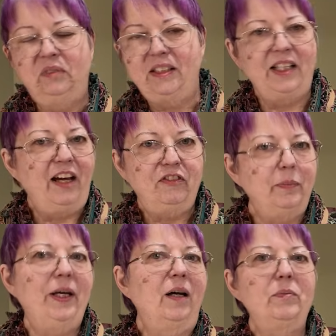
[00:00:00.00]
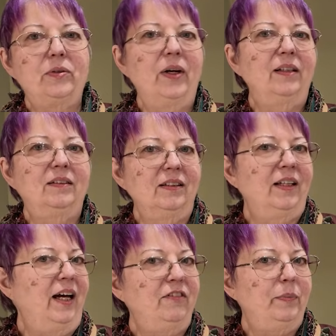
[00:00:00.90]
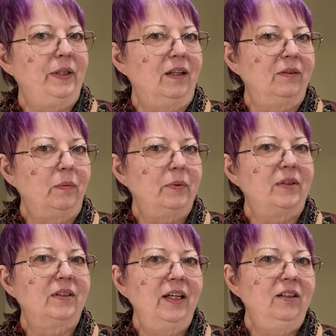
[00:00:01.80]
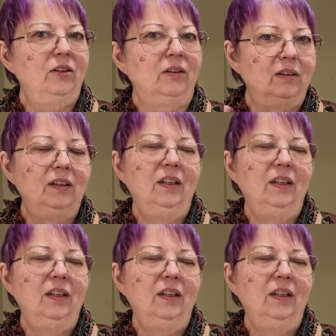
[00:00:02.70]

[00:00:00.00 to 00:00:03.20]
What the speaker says: doesn't have to be abstract, doesn't have to be non-representational.